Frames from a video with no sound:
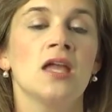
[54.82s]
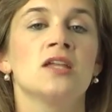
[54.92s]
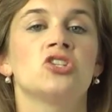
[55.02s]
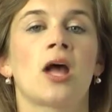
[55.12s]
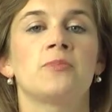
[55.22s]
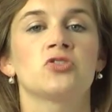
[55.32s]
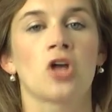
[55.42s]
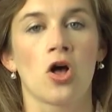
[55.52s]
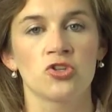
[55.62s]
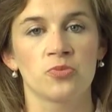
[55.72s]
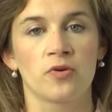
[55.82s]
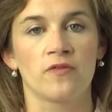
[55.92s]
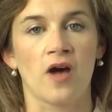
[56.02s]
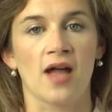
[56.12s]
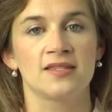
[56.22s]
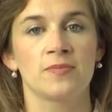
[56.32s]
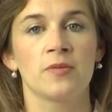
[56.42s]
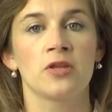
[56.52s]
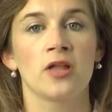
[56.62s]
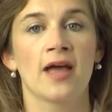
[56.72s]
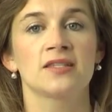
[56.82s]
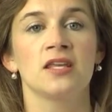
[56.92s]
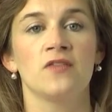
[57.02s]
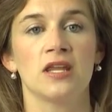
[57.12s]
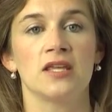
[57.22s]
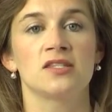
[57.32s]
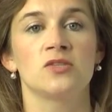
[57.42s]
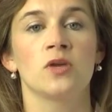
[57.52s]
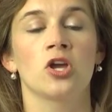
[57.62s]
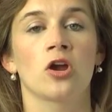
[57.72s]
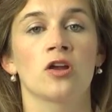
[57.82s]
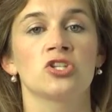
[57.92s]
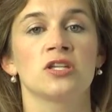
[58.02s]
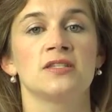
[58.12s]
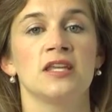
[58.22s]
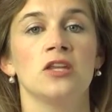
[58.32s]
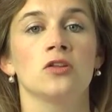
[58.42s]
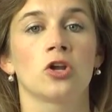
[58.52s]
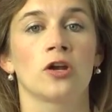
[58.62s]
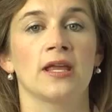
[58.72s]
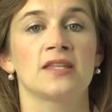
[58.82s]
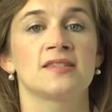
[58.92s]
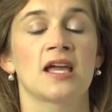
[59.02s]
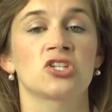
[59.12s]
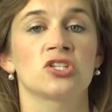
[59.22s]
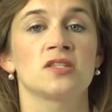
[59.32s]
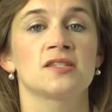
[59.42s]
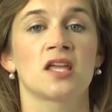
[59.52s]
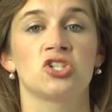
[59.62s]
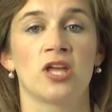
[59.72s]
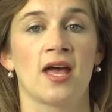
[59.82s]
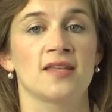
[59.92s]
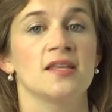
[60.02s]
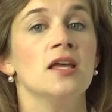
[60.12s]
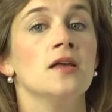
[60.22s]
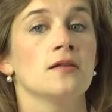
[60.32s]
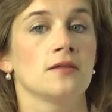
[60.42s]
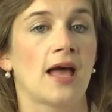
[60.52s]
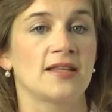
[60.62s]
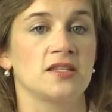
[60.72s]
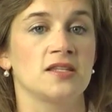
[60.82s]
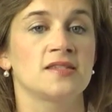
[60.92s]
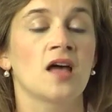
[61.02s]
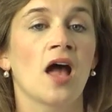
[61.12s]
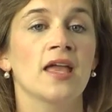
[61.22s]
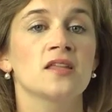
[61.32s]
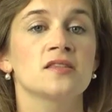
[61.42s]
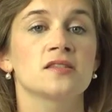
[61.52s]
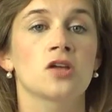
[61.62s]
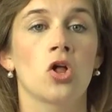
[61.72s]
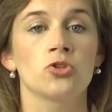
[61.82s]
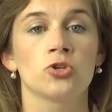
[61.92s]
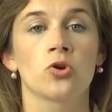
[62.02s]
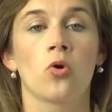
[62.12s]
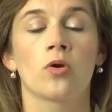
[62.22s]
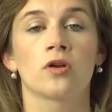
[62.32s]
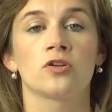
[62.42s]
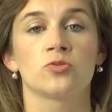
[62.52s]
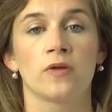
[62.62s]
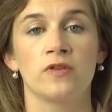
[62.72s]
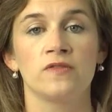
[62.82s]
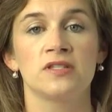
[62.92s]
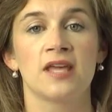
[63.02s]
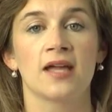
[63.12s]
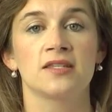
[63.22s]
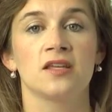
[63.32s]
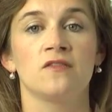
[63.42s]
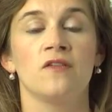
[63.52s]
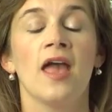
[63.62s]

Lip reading: Chapters also provide supplemental activities to encourage continued learning in sections such as Latin and Science, Culture Corner, Derivative Detective,